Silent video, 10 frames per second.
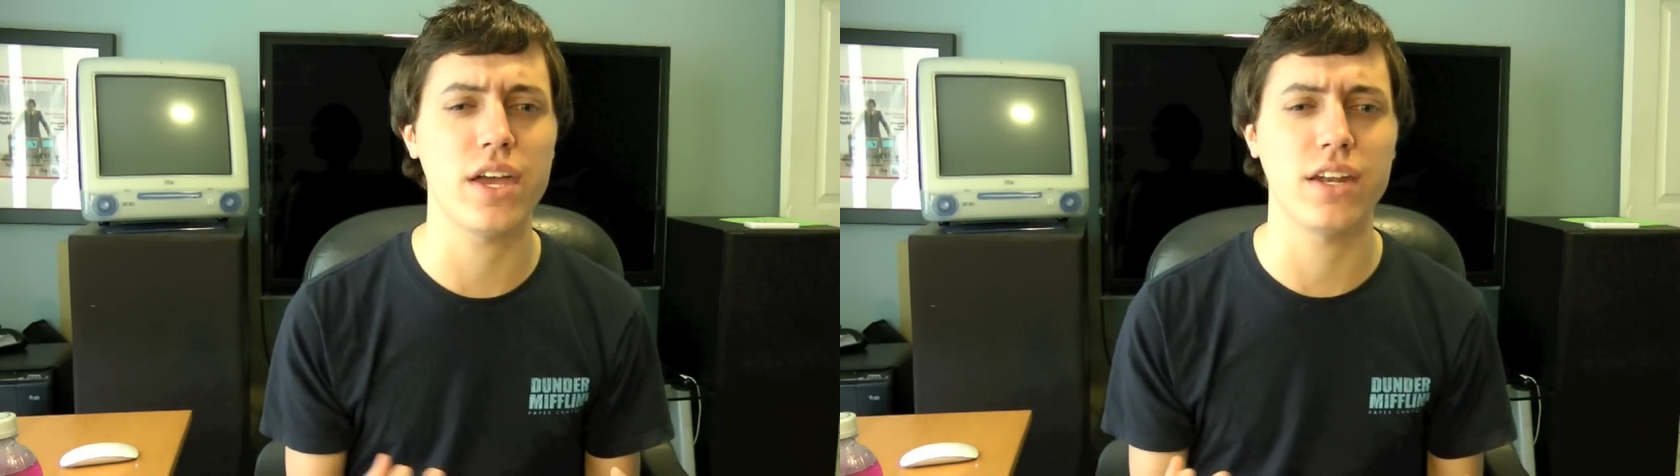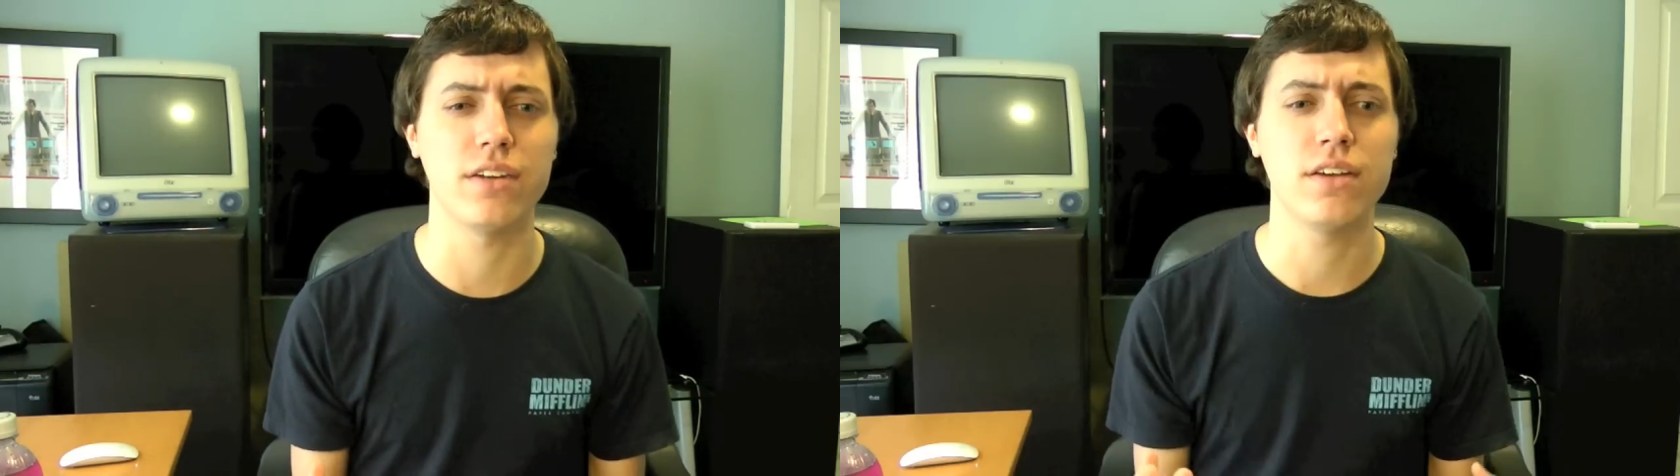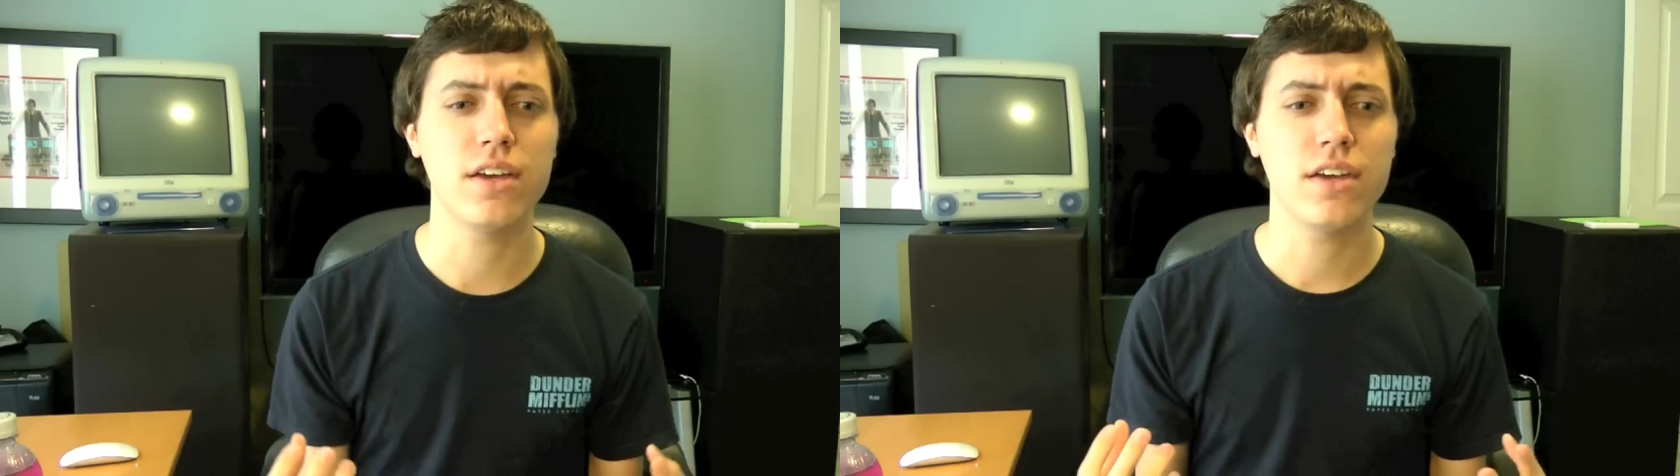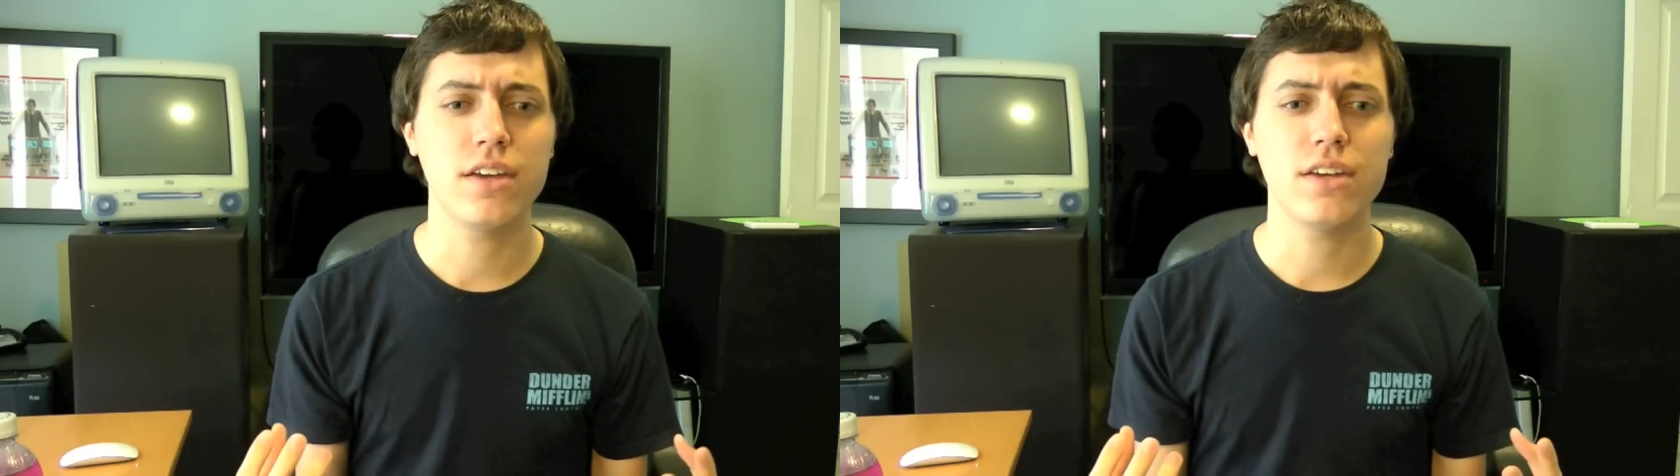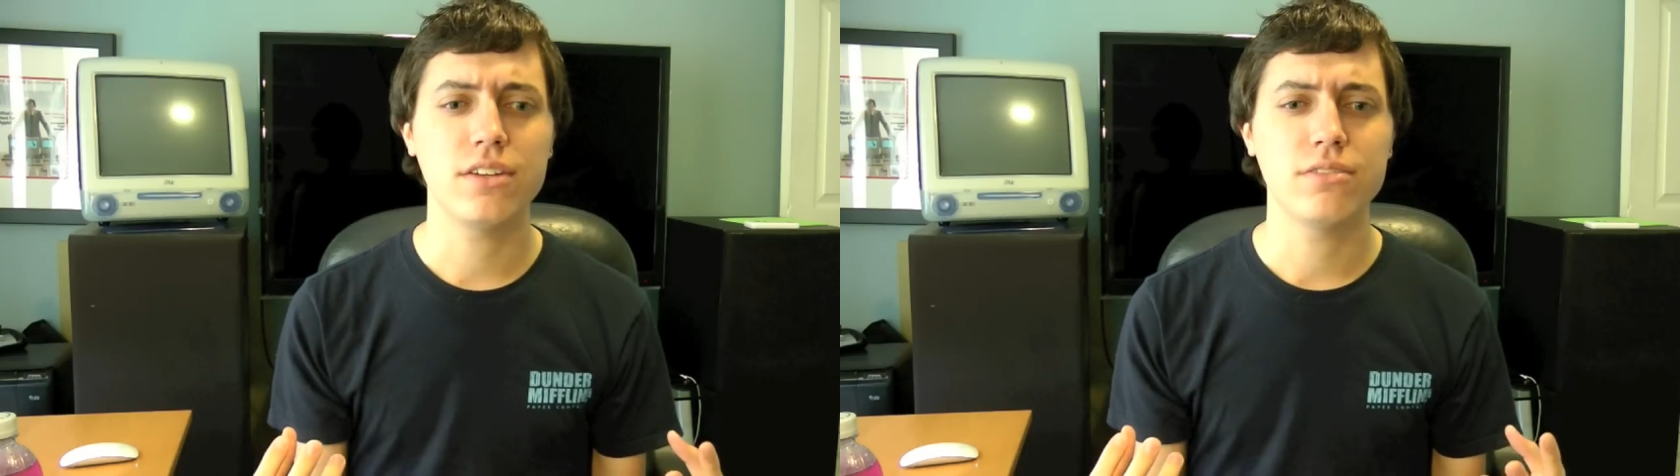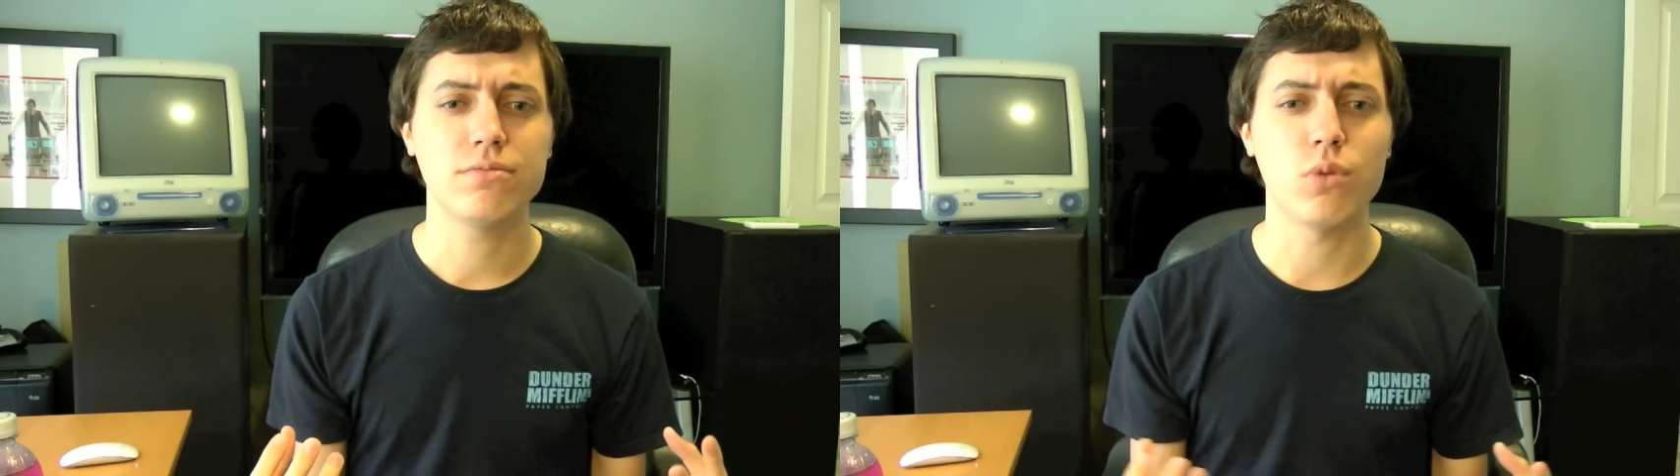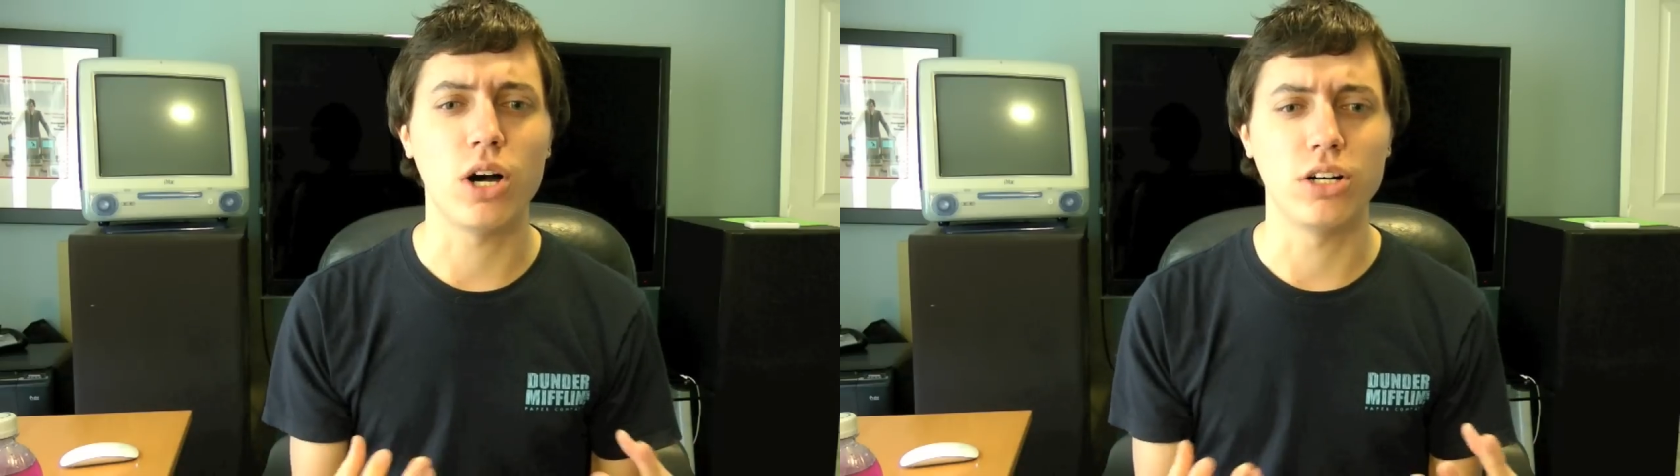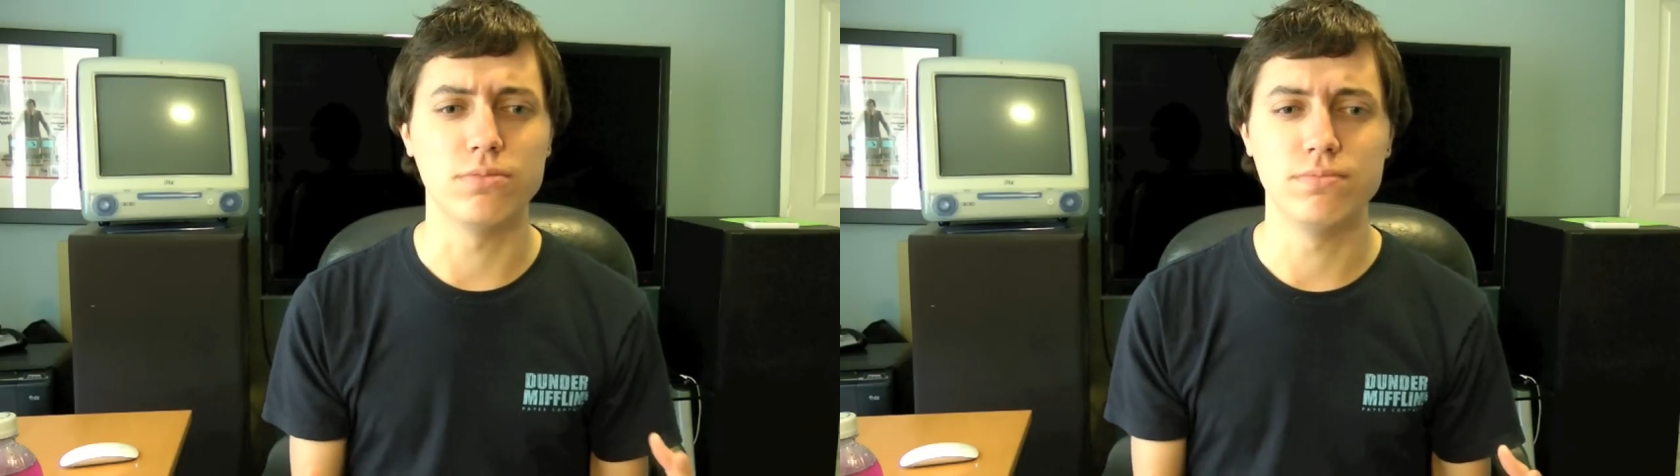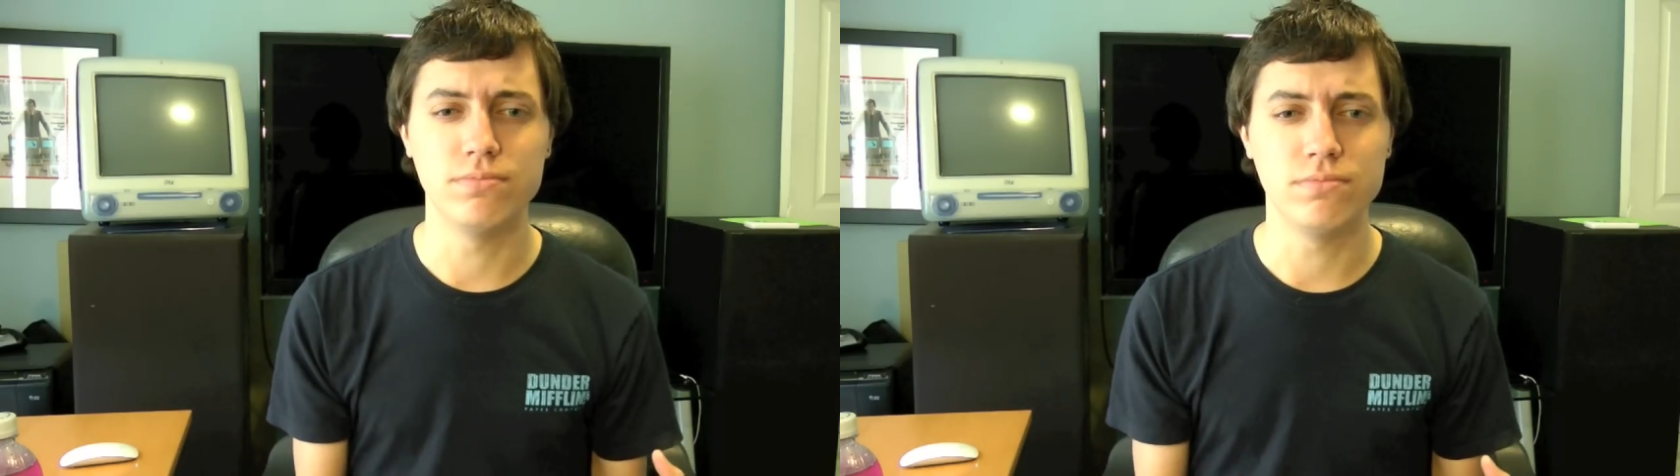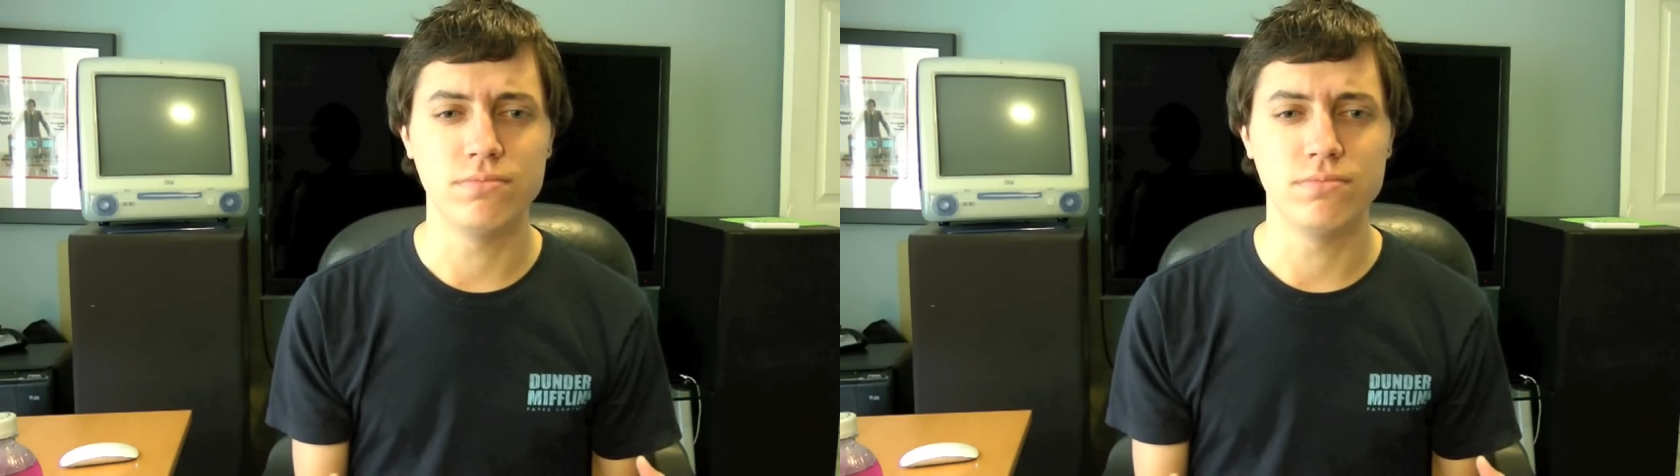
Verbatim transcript: and, well,